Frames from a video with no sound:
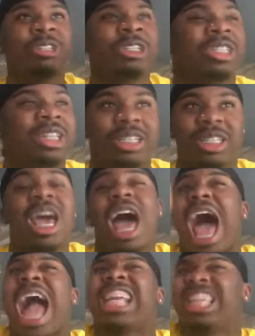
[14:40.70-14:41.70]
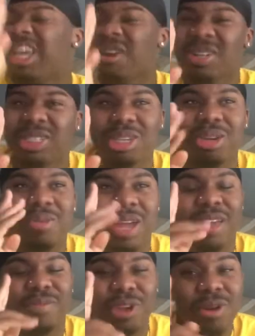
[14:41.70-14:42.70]
things. I guarantee you,
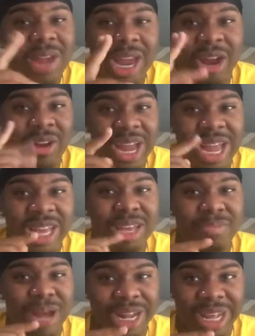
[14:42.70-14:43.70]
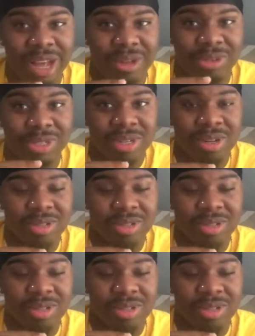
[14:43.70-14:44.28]
if you hear anybody else